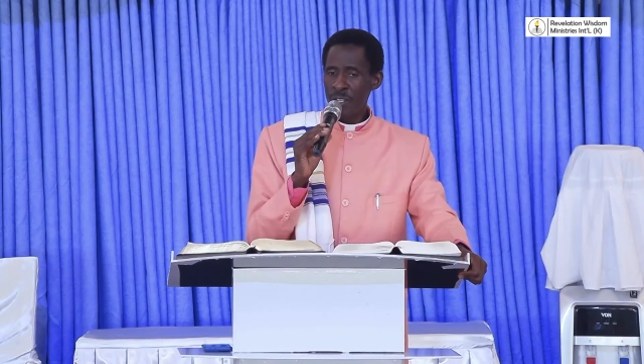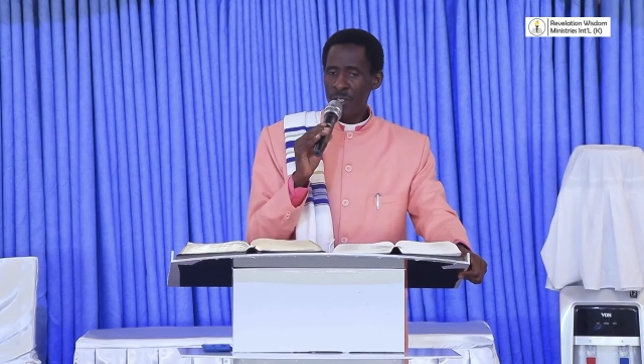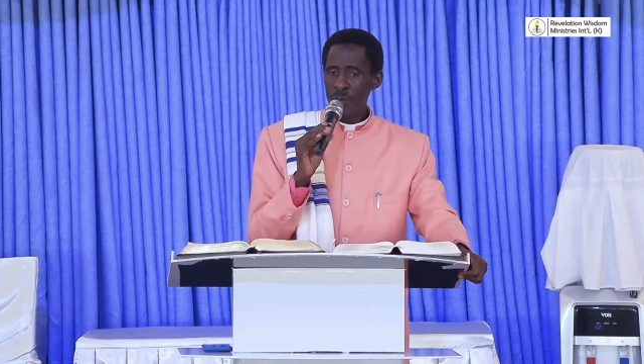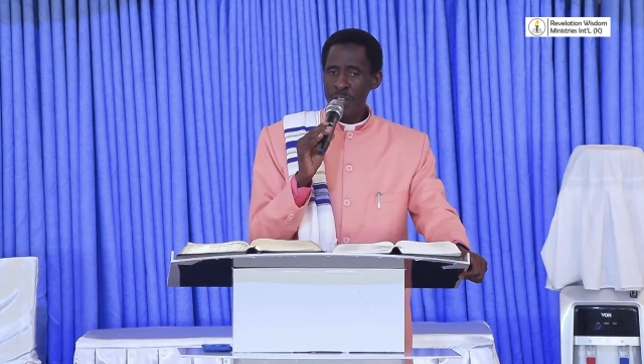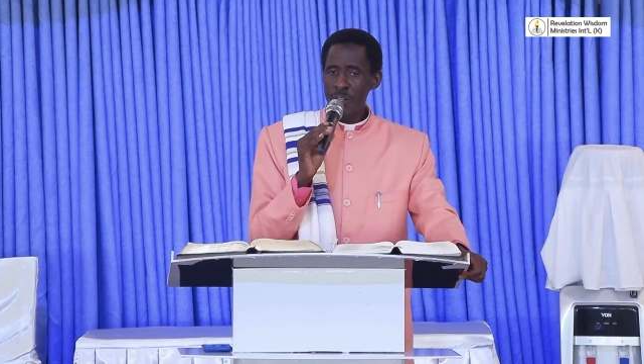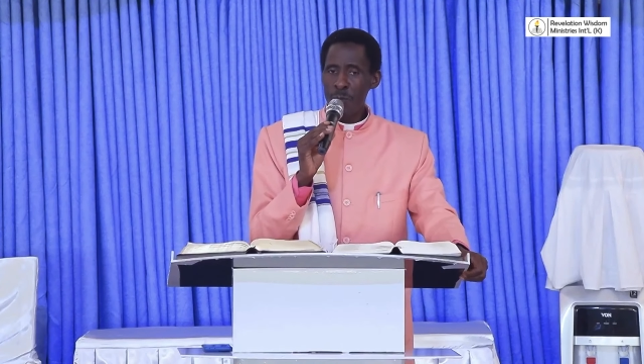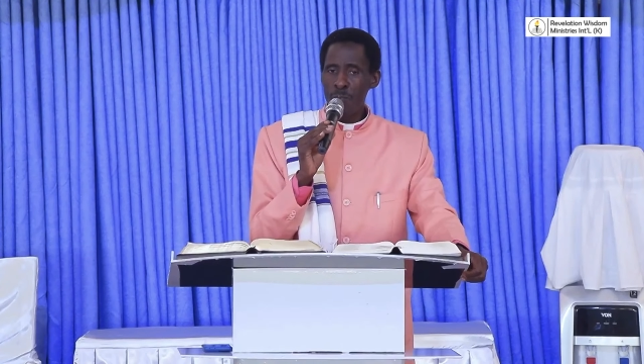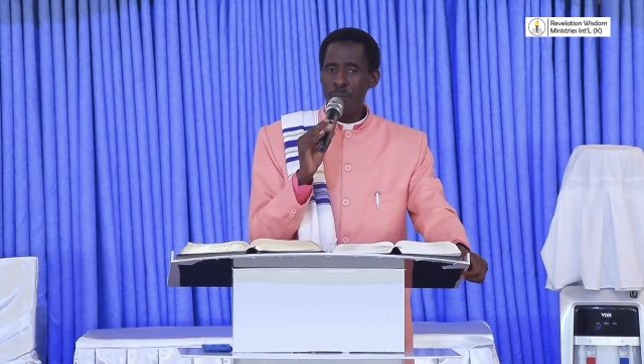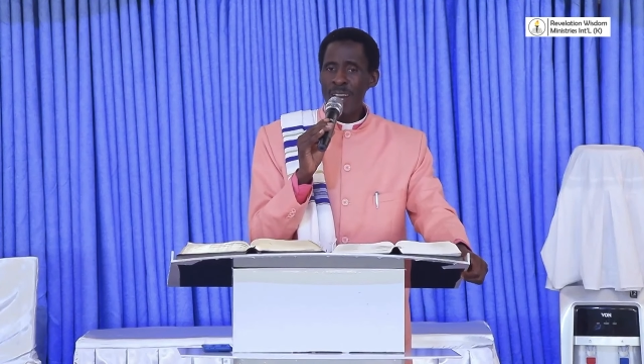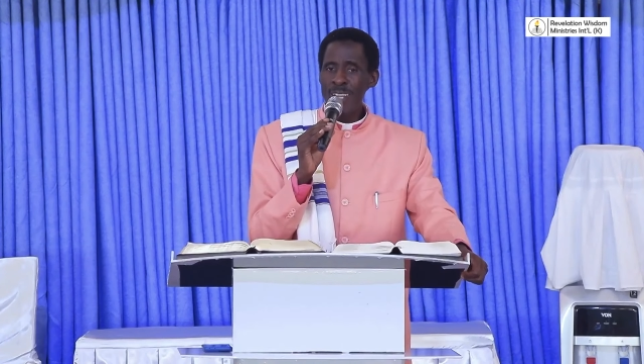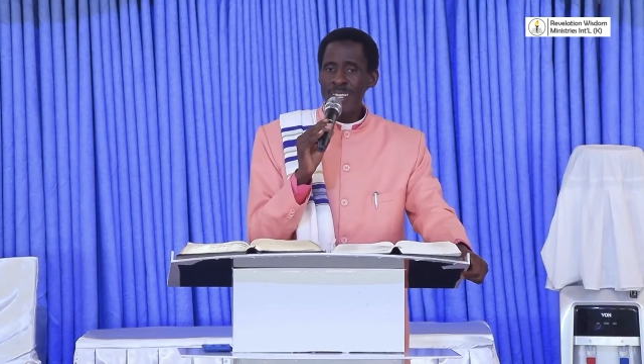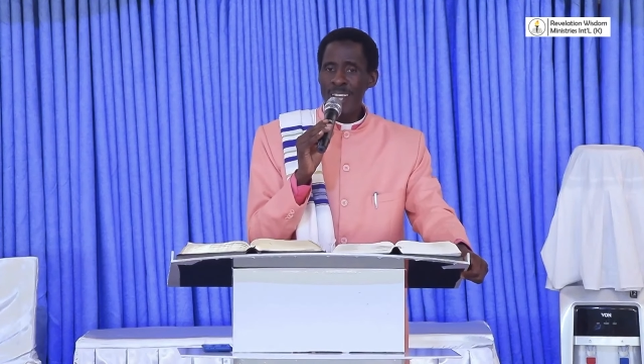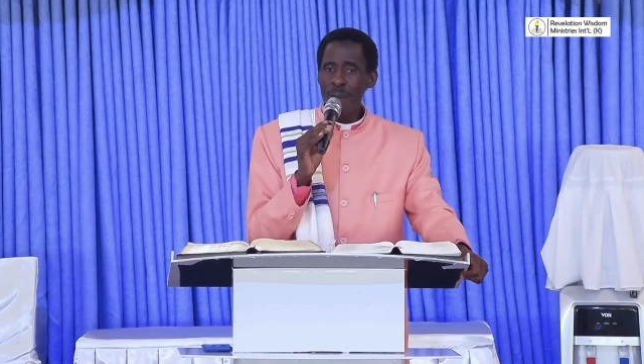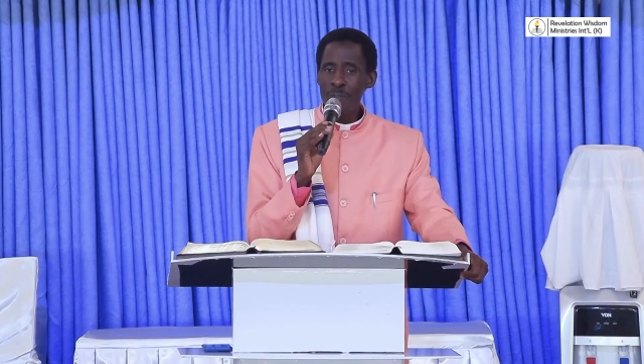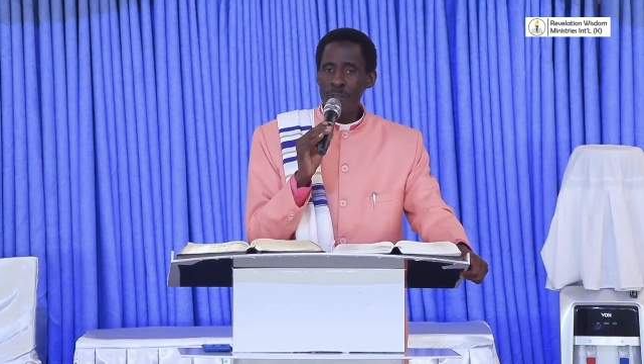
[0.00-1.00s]
Try to
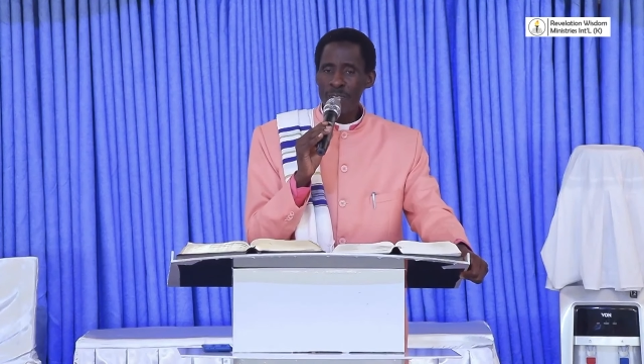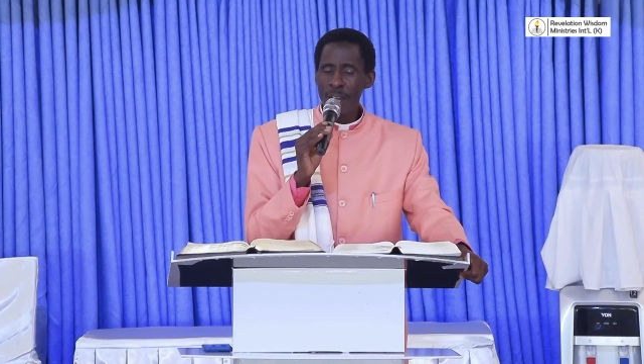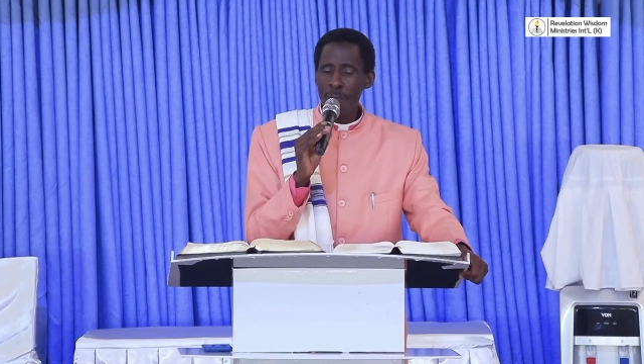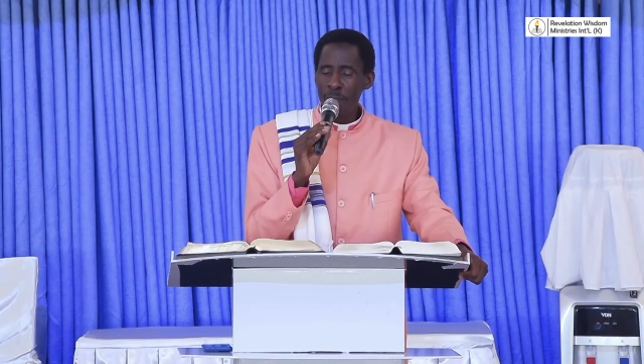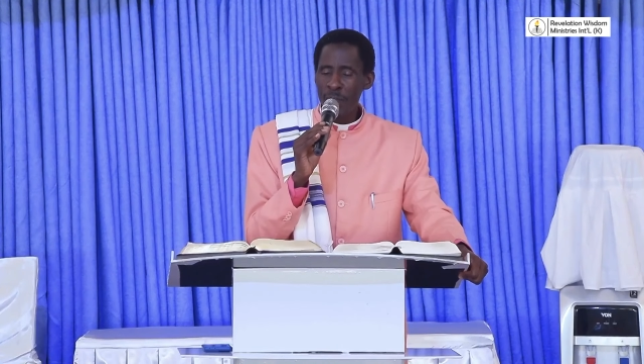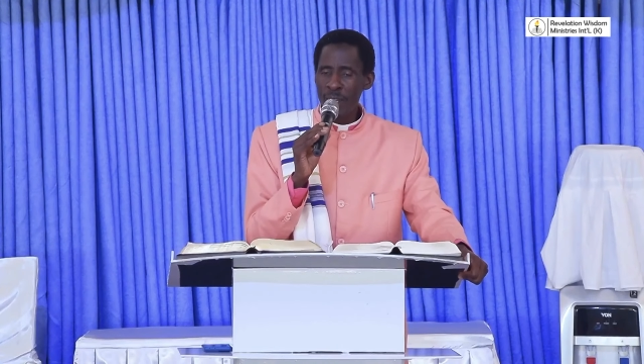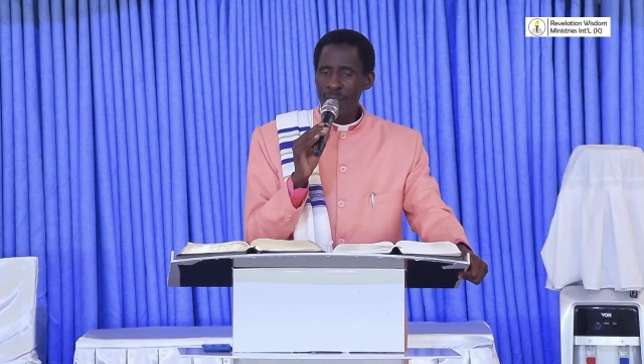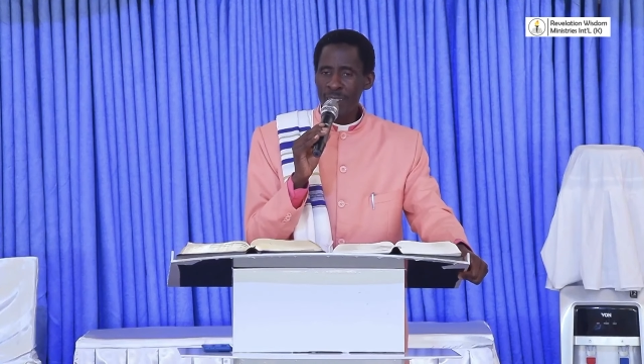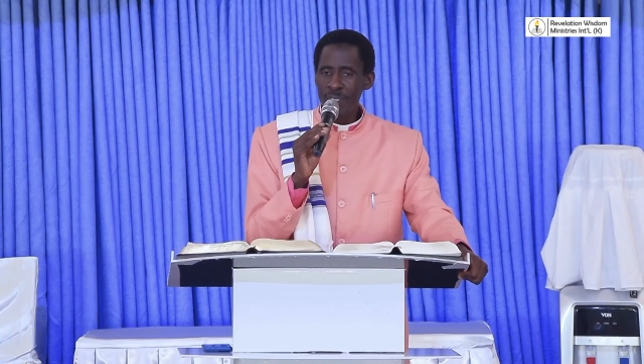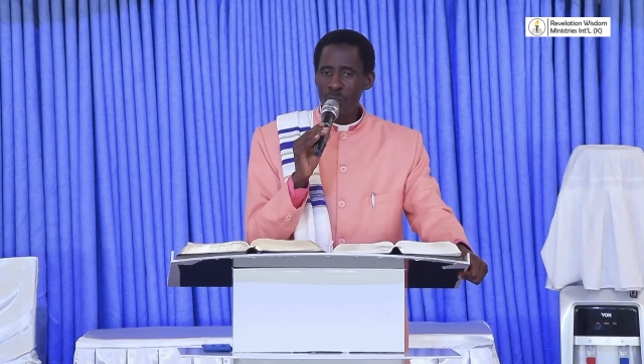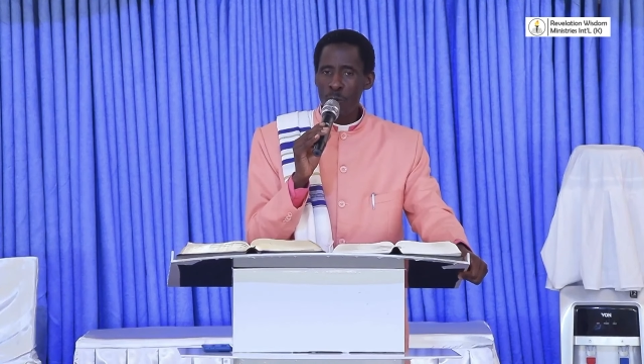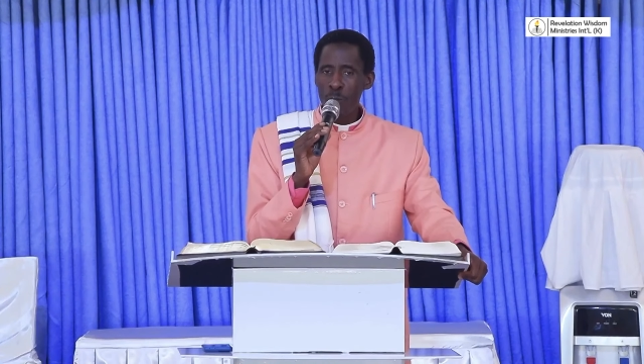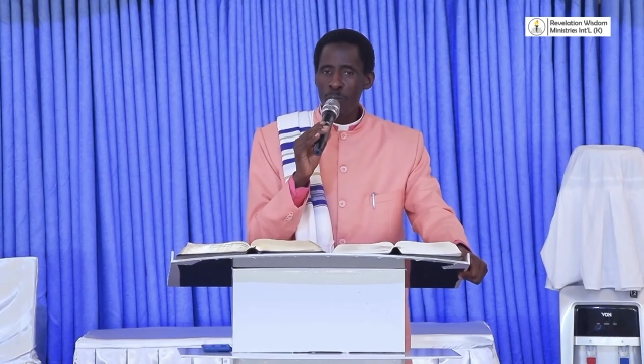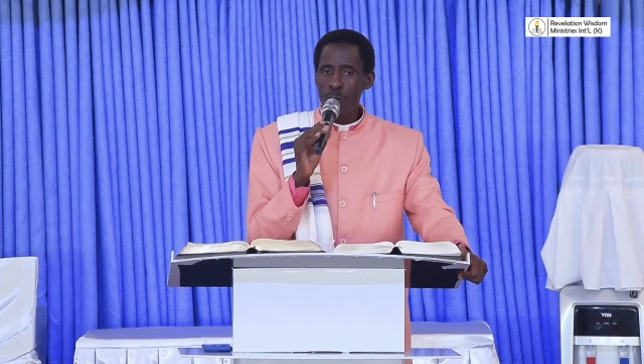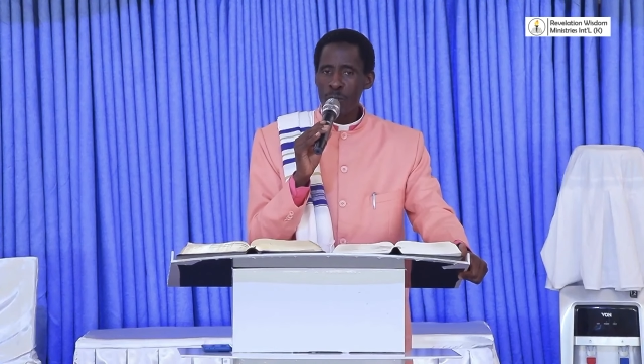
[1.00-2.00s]
patch up something
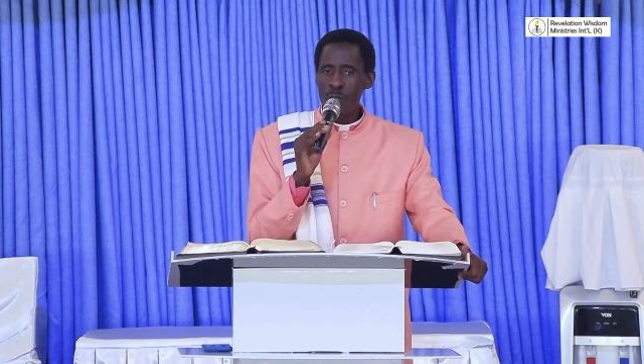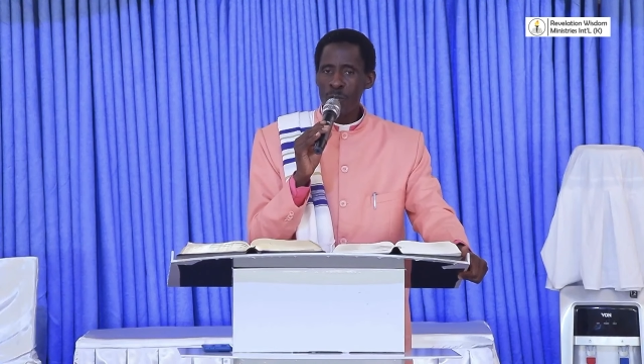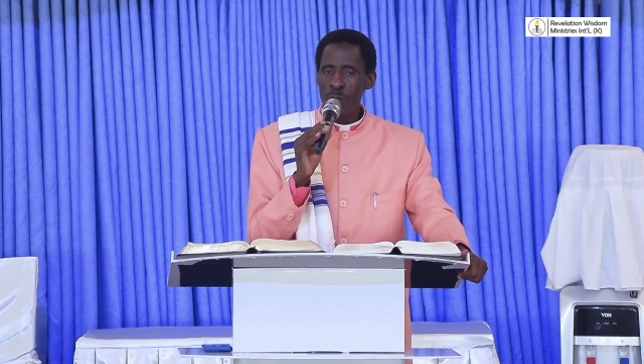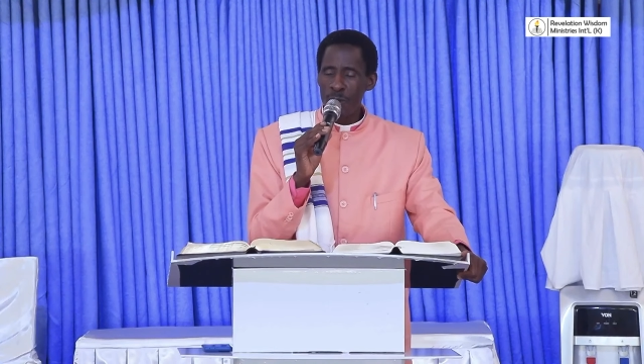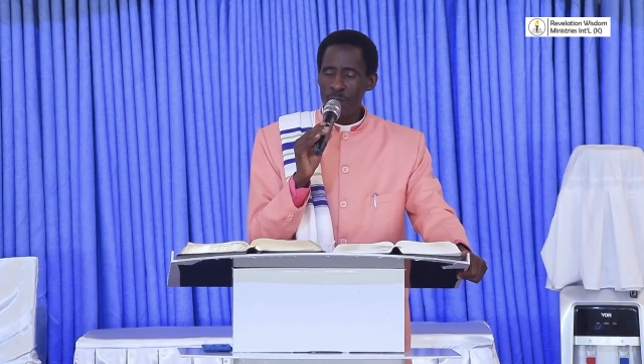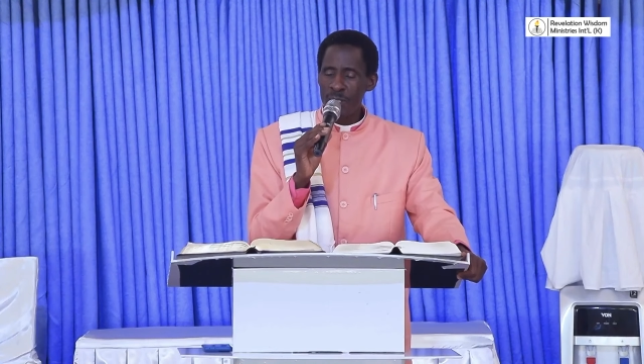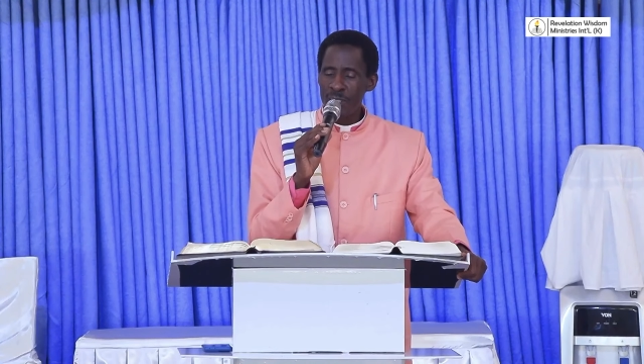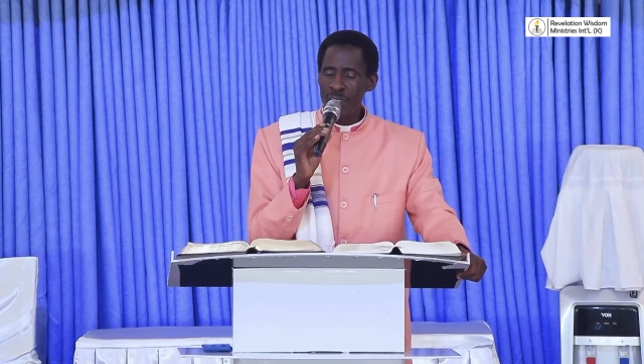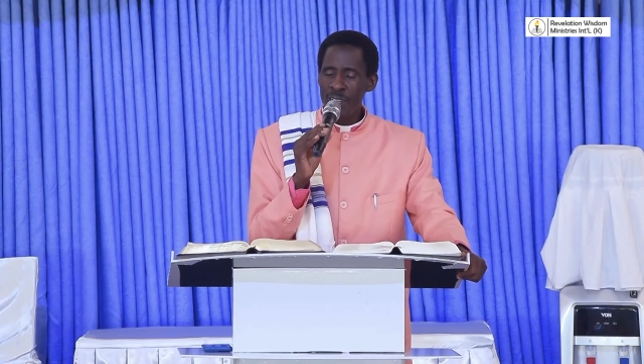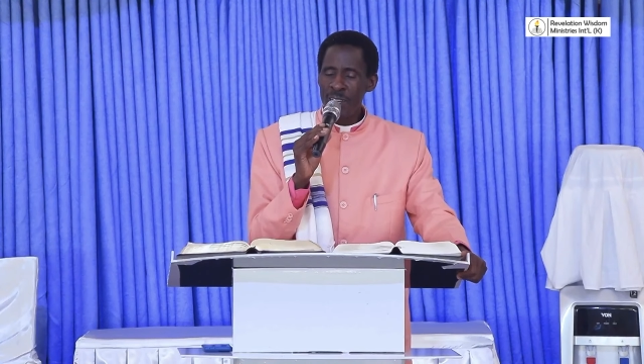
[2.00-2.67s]
to oppose God.